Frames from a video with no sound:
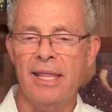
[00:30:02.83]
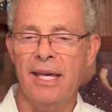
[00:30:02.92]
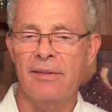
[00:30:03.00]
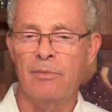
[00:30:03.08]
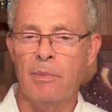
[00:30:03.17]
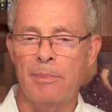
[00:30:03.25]

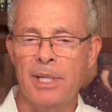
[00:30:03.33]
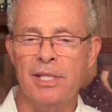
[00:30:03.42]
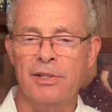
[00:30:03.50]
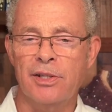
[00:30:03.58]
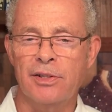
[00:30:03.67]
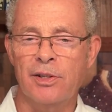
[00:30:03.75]
that from a
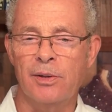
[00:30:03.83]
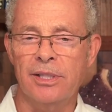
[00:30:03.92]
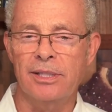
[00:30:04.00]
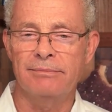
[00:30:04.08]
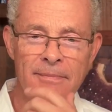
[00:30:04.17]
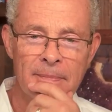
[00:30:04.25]
business
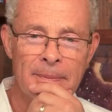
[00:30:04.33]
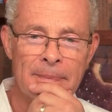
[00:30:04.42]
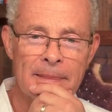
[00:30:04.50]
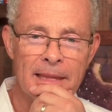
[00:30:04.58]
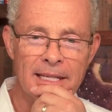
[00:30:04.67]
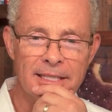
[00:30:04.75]
consultant.
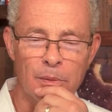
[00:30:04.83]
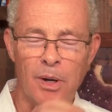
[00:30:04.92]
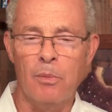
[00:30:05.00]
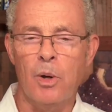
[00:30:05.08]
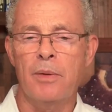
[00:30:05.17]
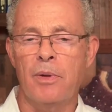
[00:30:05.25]
He said, when
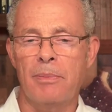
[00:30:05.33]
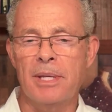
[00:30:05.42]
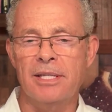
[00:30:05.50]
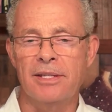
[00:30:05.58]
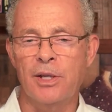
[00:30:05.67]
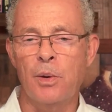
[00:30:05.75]
I'm working with
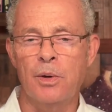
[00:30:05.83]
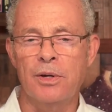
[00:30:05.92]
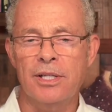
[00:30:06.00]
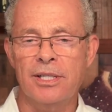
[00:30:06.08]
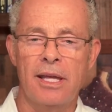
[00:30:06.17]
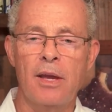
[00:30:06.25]
business
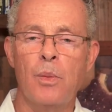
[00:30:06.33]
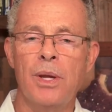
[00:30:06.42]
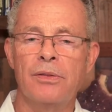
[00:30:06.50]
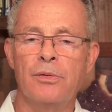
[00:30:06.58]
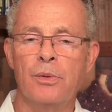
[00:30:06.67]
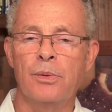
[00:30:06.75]
owners, he
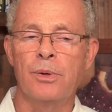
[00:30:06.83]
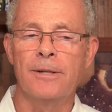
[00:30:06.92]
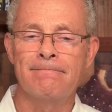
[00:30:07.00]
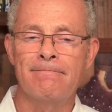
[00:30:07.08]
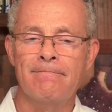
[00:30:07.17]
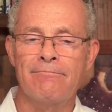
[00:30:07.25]
went through
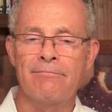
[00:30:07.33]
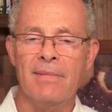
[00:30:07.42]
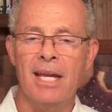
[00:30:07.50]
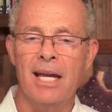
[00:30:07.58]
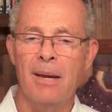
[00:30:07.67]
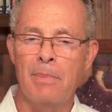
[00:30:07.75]

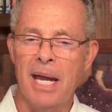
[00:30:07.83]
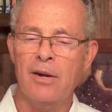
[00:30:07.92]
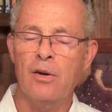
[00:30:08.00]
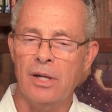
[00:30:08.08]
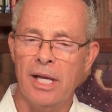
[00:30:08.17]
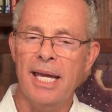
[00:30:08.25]
a
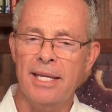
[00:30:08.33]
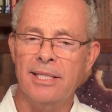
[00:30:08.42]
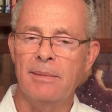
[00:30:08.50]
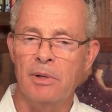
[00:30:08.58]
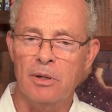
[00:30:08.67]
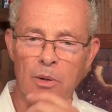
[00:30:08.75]
background kind of
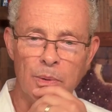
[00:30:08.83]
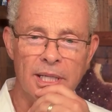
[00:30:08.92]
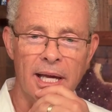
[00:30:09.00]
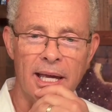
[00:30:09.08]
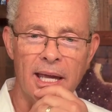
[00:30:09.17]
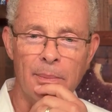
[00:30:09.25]
similar to what we're
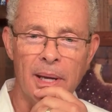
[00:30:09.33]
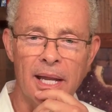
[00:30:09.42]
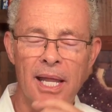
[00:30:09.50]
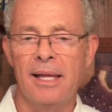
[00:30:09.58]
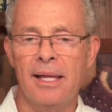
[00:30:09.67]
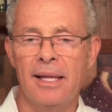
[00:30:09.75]
talking about.
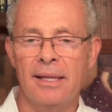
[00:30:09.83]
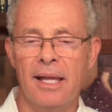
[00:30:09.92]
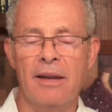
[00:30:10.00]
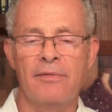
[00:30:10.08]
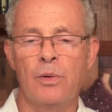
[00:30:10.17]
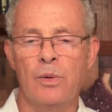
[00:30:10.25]
A
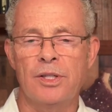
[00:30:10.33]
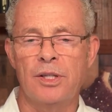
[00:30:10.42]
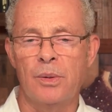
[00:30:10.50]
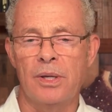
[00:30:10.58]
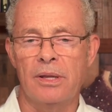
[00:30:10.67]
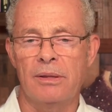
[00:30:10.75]
lot of folks
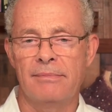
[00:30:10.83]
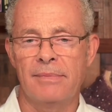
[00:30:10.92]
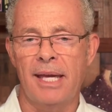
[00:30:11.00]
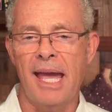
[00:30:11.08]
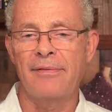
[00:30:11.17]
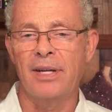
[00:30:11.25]
doing
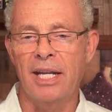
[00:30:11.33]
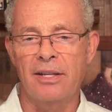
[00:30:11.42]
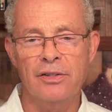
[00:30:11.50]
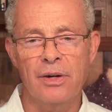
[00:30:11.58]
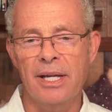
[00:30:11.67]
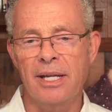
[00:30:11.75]
caffeinated
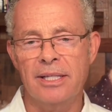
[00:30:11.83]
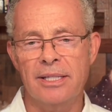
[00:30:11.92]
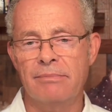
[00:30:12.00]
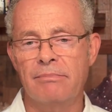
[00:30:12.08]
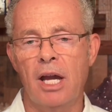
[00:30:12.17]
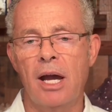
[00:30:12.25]

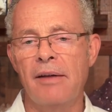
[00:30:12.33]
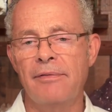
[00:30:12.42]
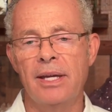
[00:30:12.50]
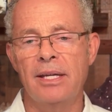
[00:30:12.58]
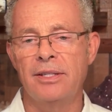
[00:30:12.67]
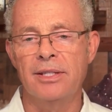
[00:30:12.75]
drinks,
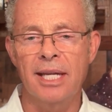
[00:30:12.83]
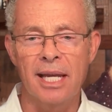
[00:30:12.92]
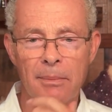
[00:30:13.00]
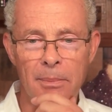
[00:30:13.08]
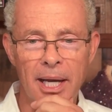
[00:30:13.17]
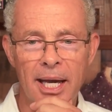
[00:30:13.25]
coffee, just
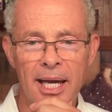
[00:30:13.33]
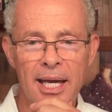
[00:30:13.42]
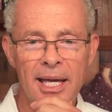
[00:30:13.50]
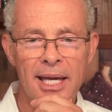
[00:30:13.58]
getting by,